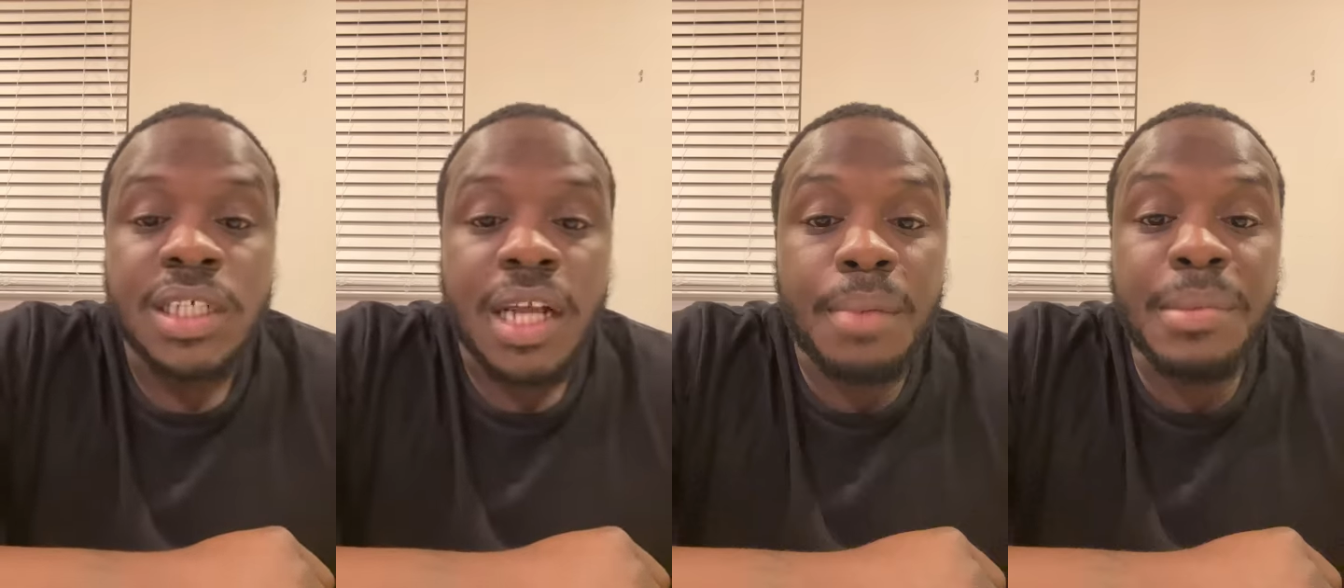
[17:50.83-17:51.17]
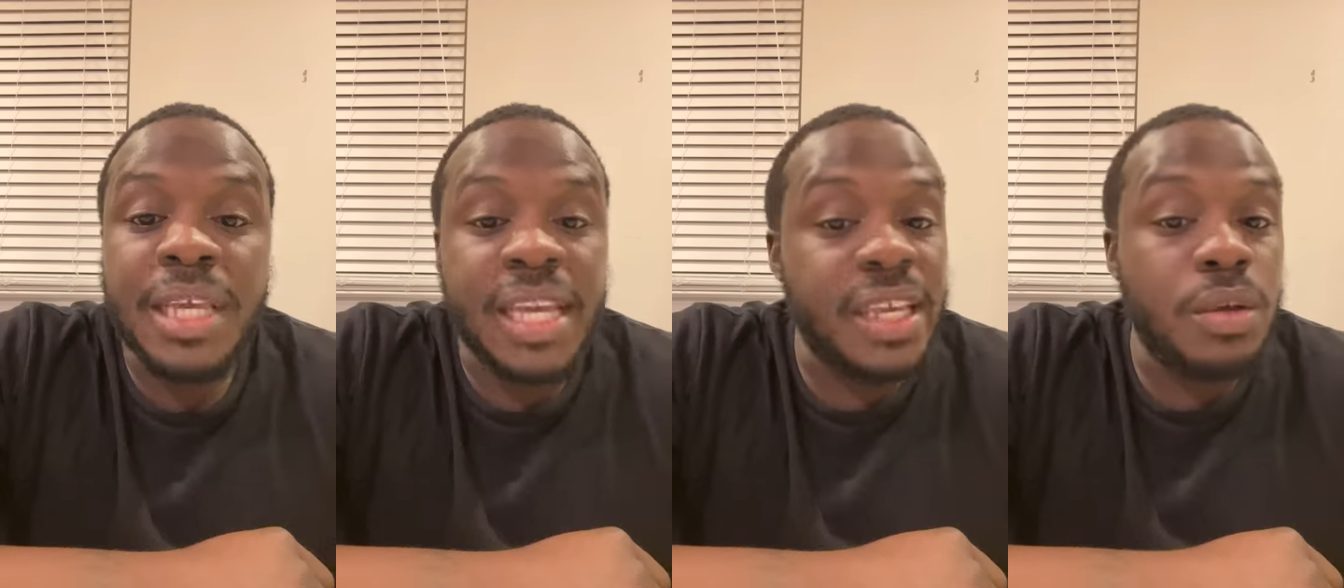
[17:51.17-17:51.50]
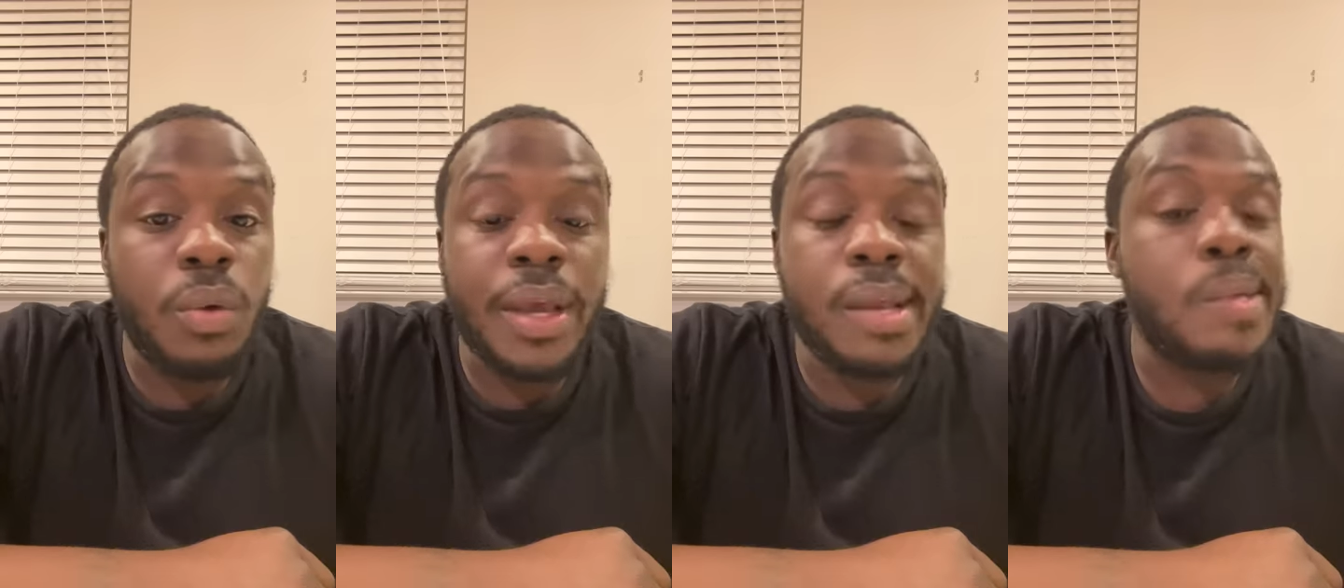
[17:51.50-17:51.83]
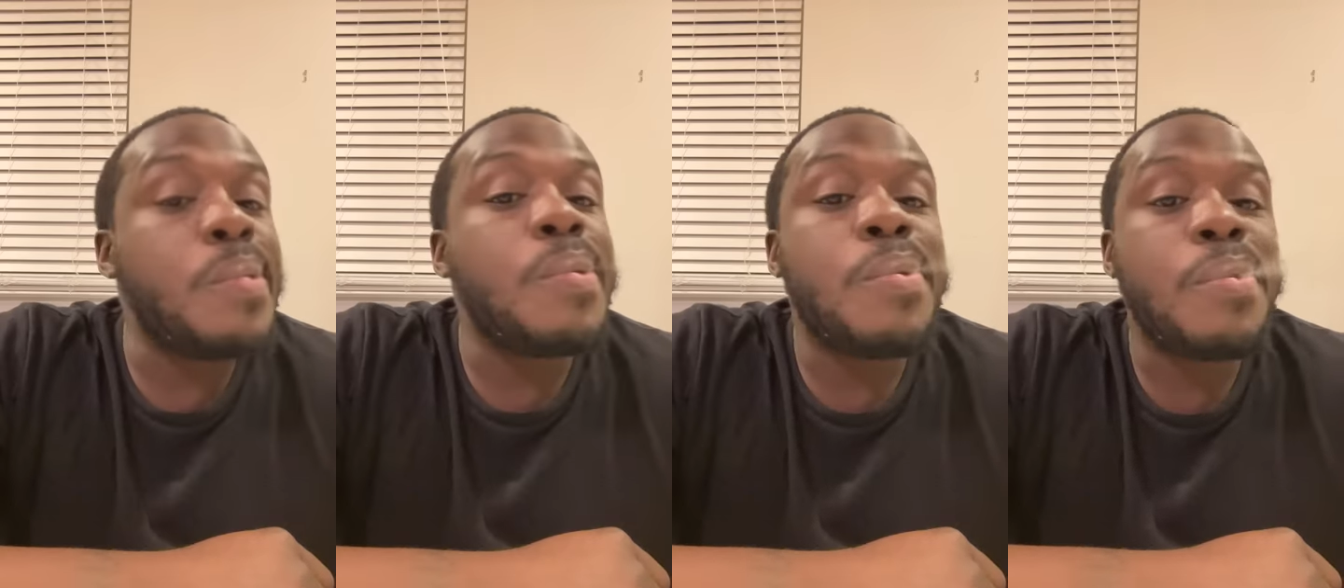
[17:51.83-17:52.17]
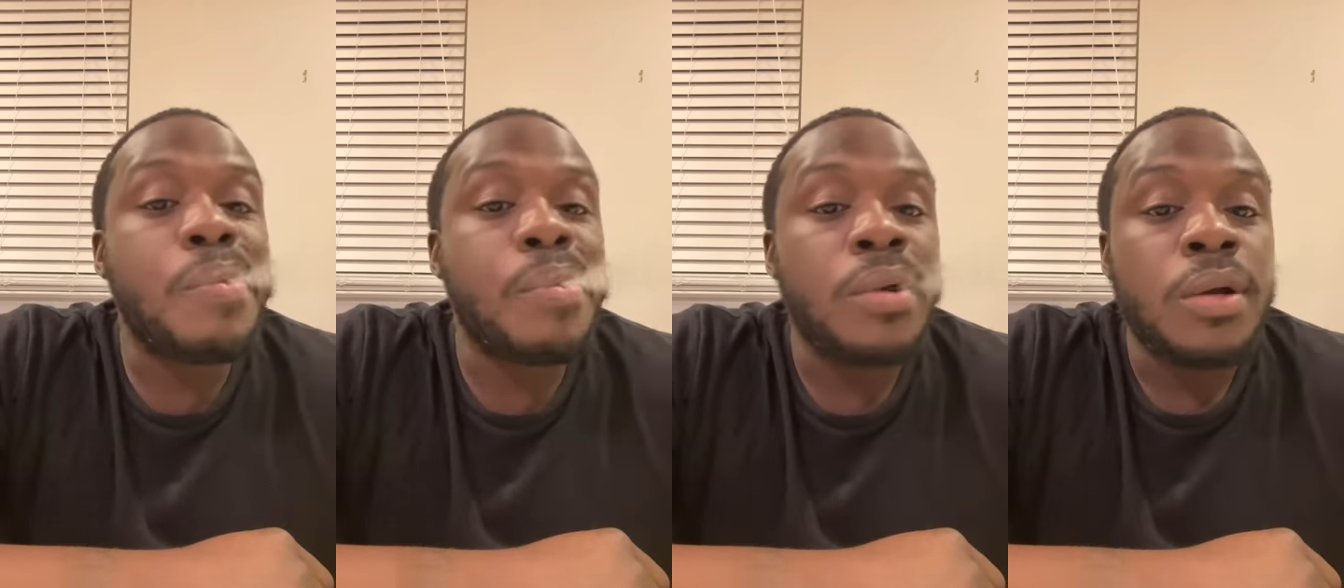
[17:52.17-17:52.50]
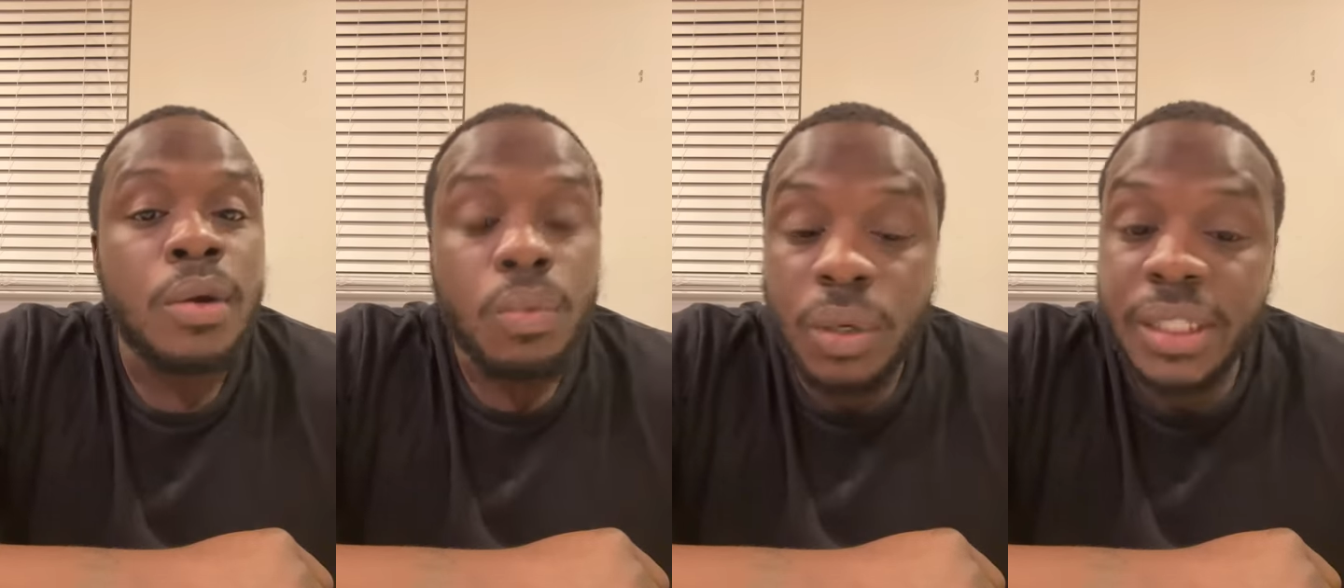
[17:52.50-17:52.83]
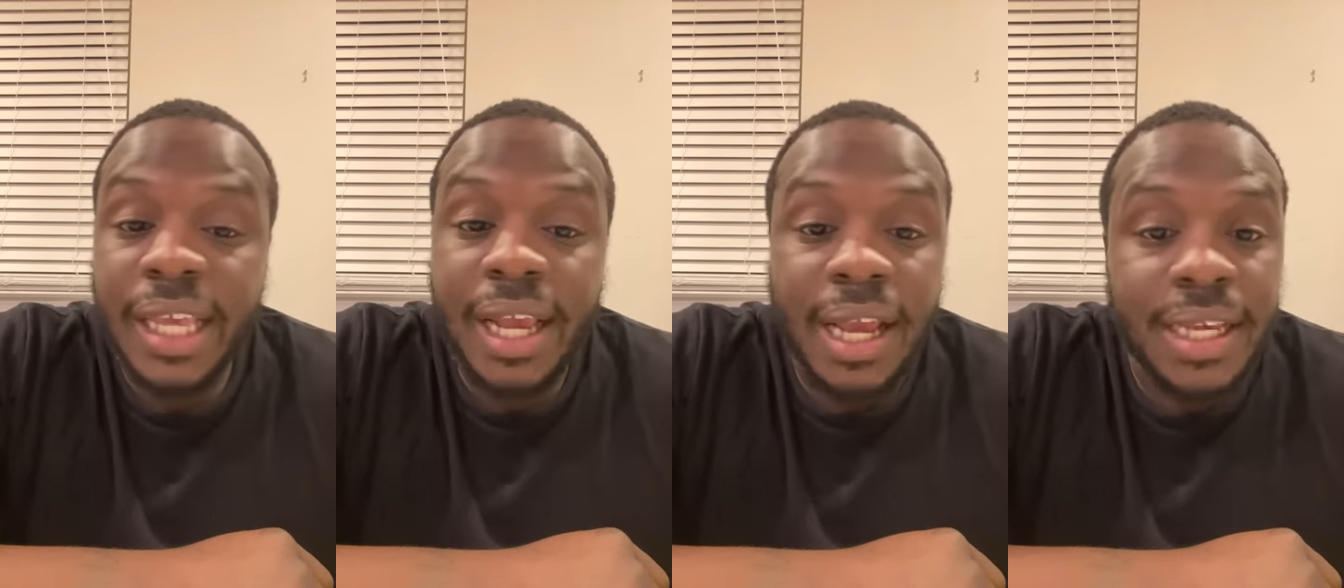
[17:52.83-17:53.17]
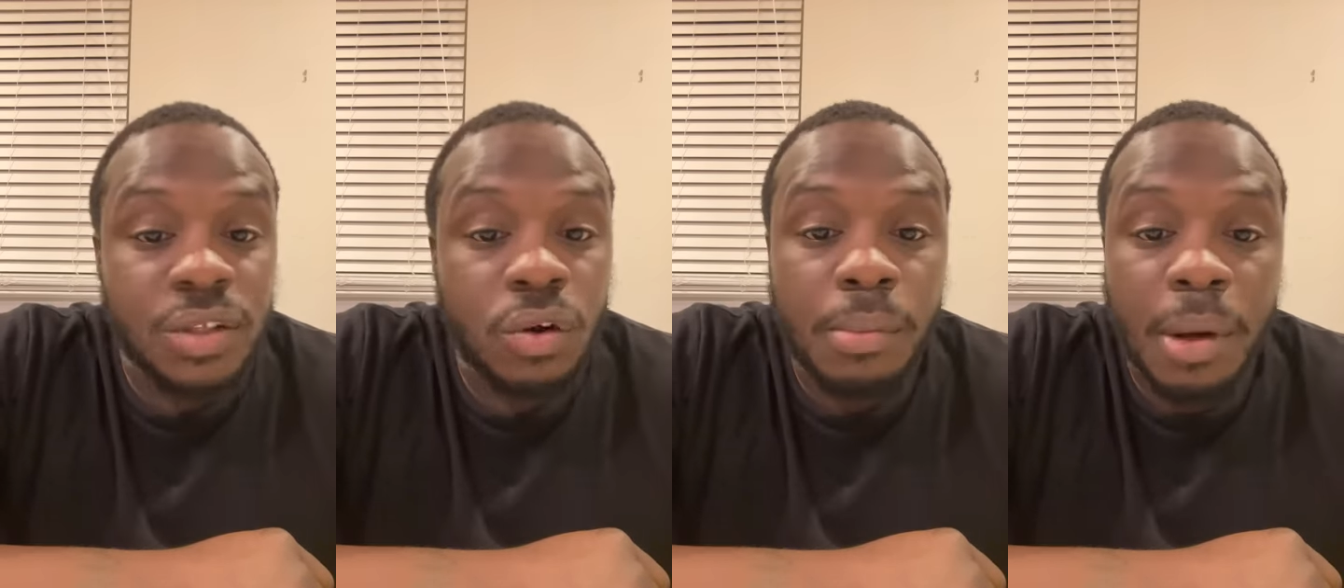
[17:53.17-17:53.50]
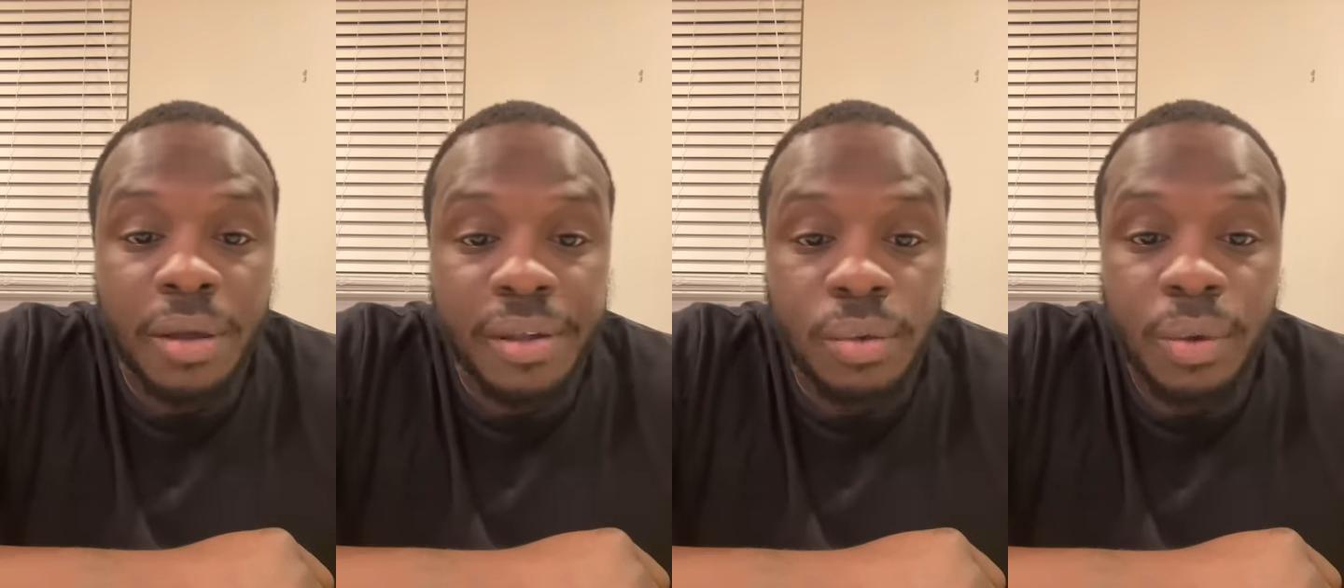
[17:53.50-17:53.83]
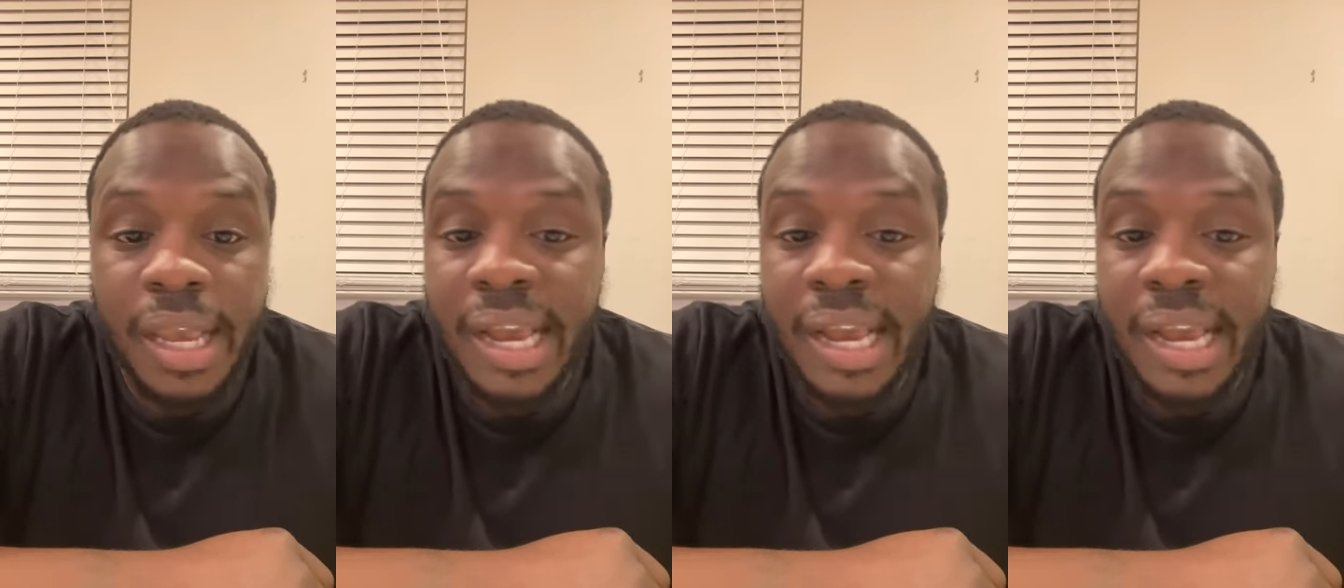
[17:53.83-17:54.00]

I mean, anyway, one thing I ain't know about anyway,